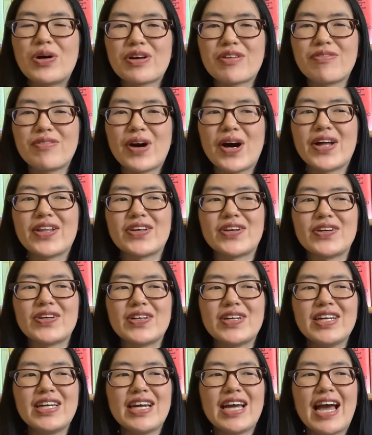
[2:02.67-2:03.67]
father
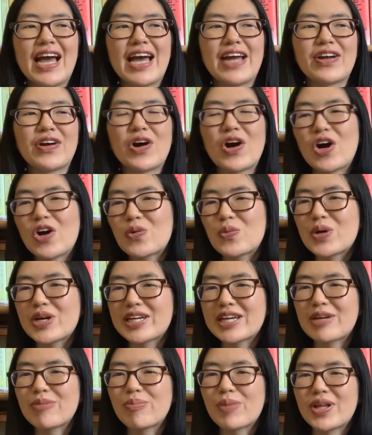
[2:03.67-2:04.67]
and a
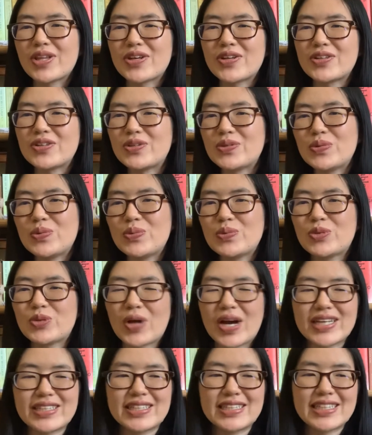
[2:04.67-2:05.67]
hardworking mother who
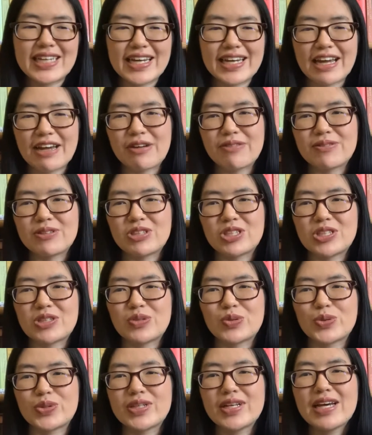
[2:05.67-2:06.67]
tries to take care of her
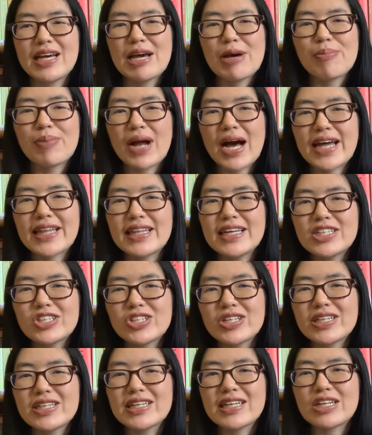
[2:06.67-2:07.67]
children, but I think
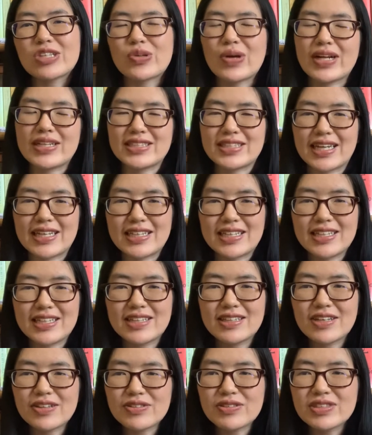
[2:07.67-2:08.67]
she transcended
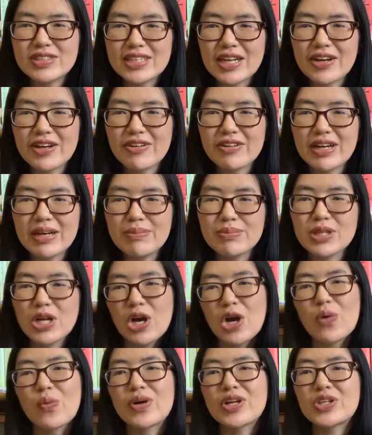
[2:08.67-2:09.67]
those stereotypes.
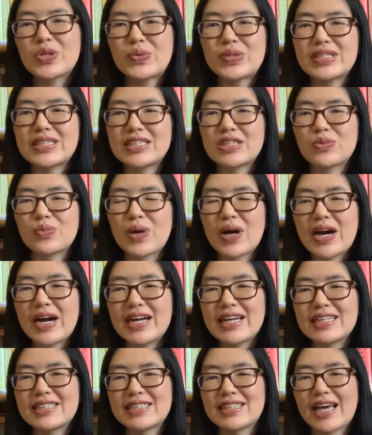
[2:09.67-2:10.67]
One of the reasons why
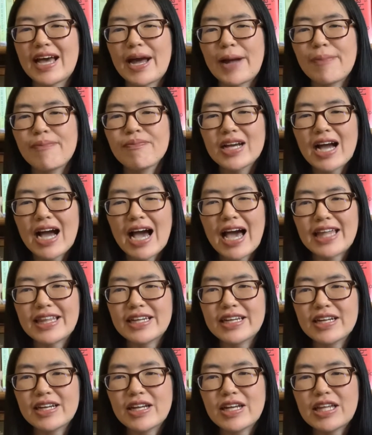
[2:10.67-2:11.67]
is that I
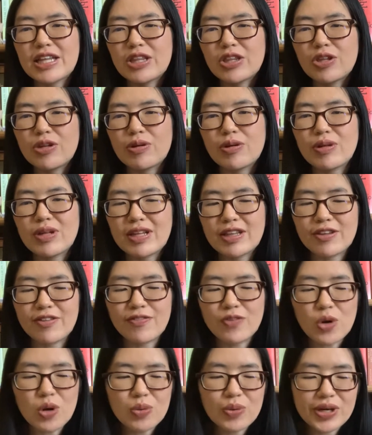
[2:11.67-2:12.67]
think in the
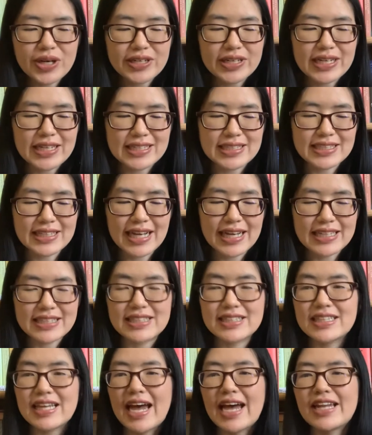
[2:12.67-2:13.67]
foreword it says
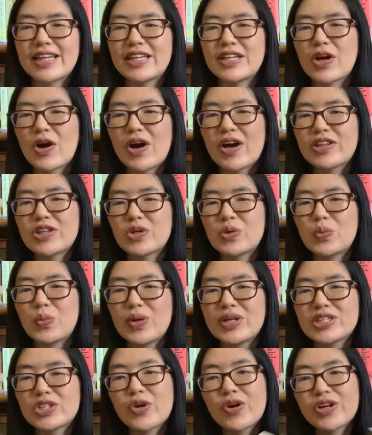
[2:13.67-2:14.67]
that the author
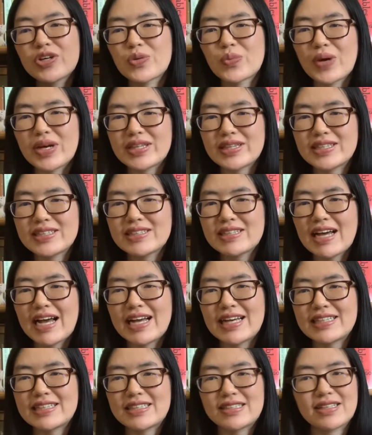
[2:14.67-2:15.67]
was going to write this
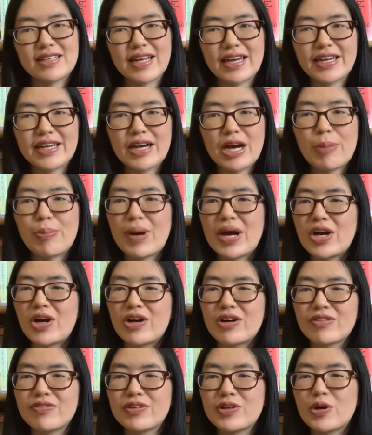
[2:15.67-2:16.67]
as like a
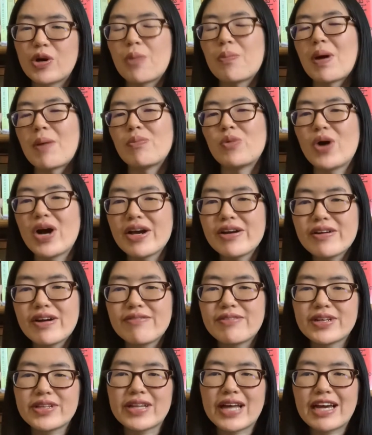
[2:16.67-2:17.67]
biography or a memoir of
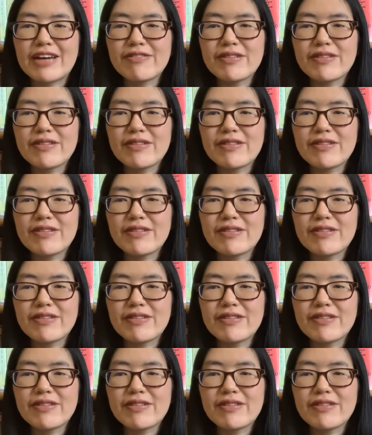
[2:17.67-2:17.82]
her life,